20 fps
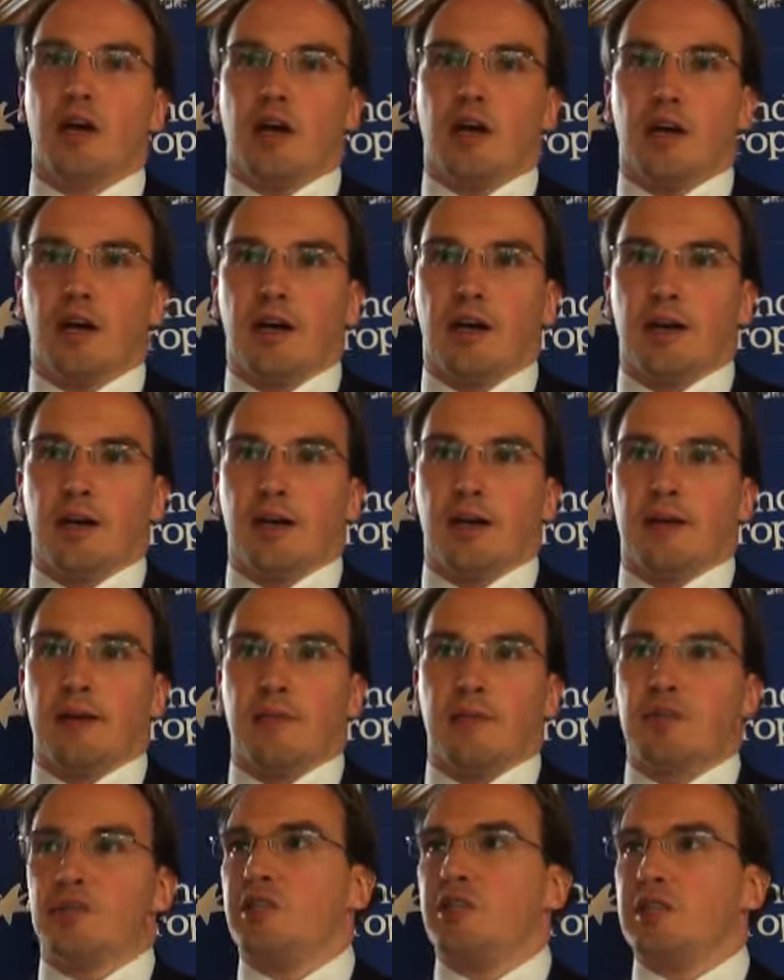
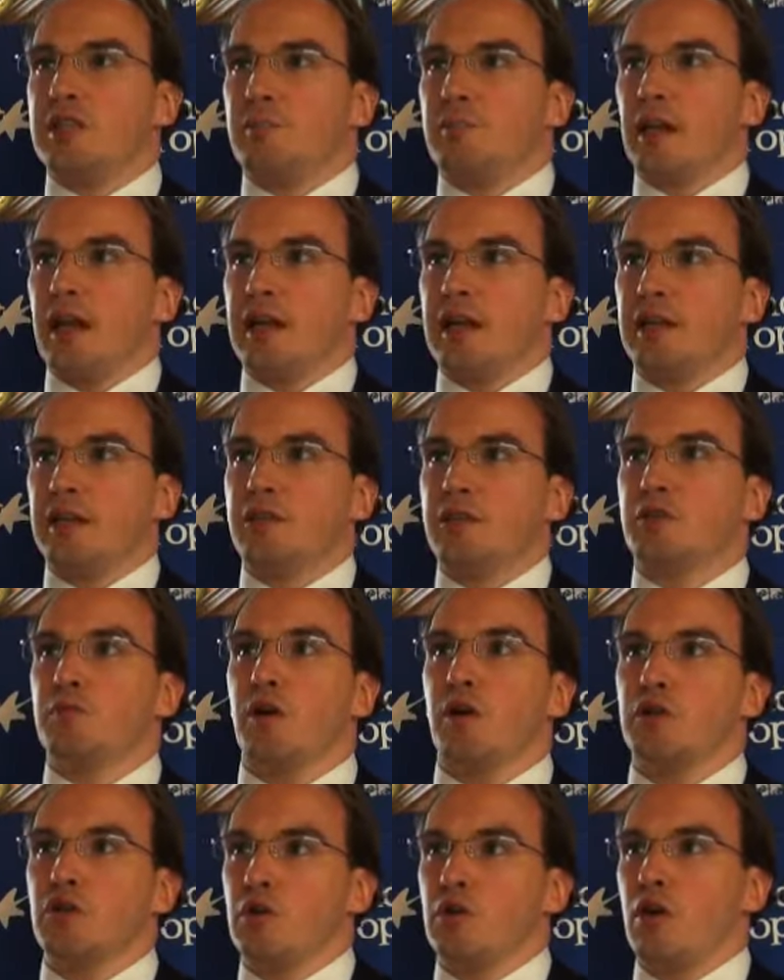but city planning is
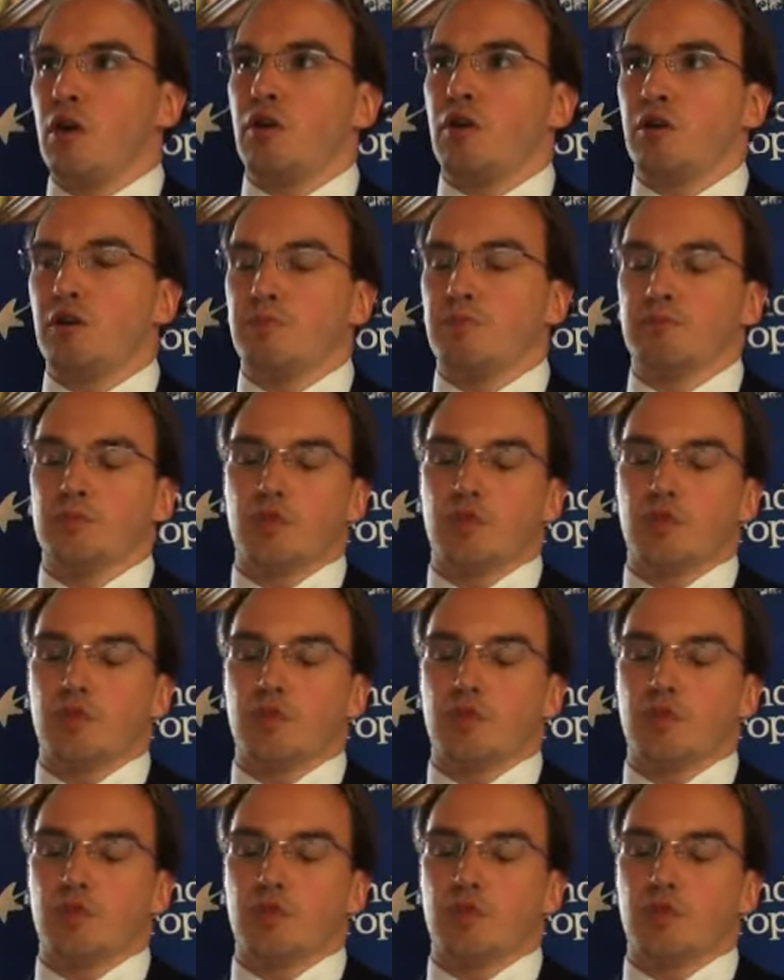much longer.